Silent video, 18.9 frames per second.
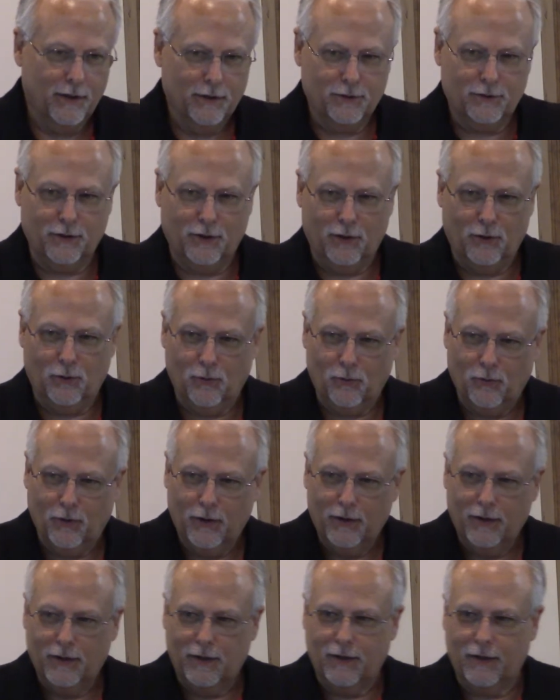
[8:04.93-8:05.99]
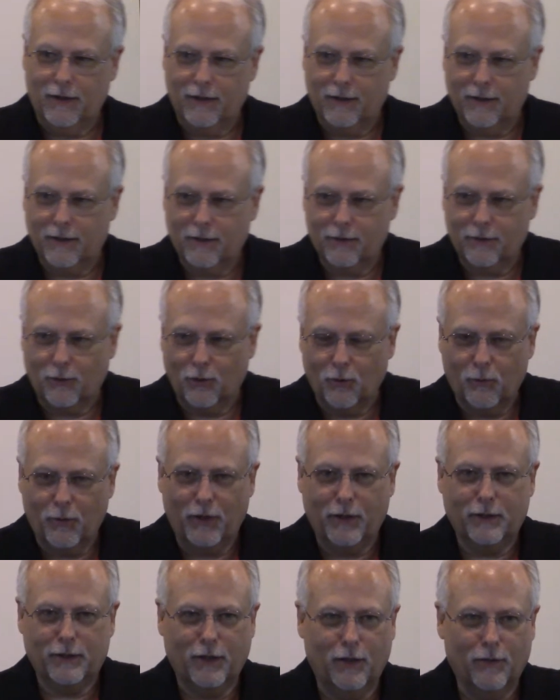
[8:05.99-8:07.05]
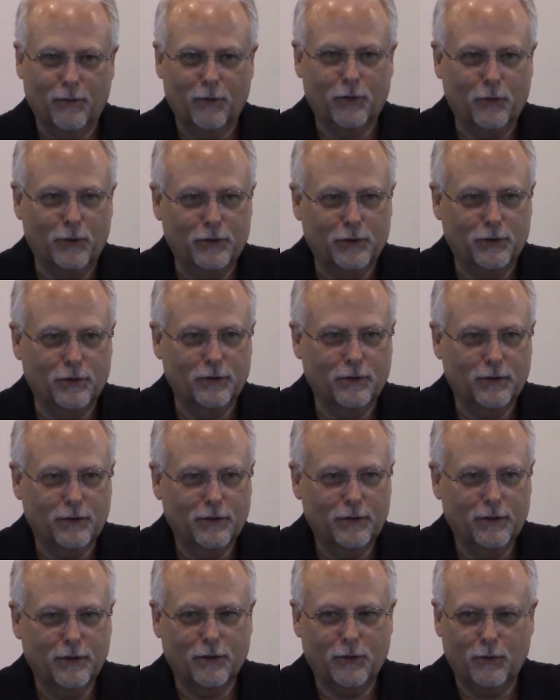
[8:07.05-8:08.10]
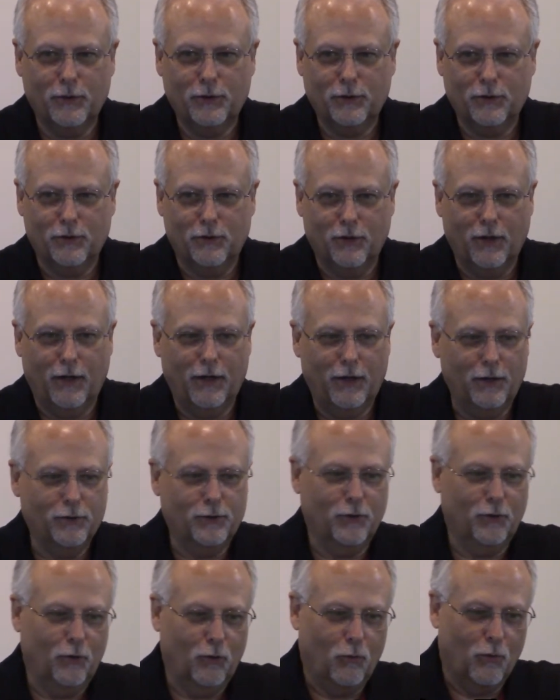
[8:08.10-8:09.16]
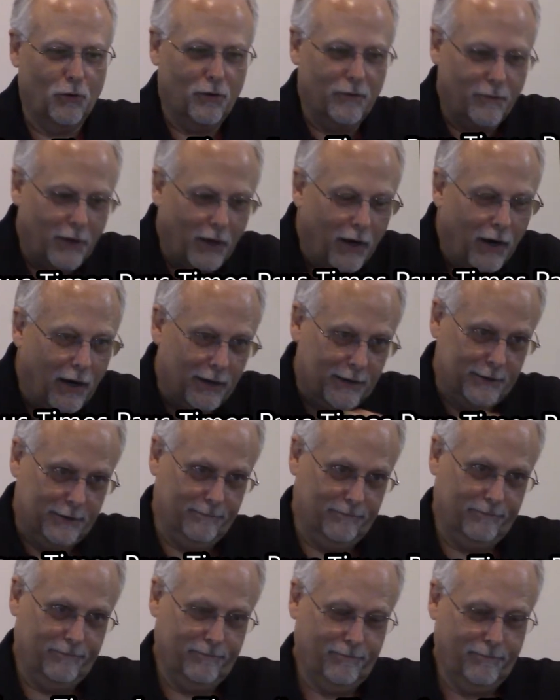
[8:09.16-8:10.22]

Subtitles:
So, the only way to tell if a Christian or not is through the Word of God.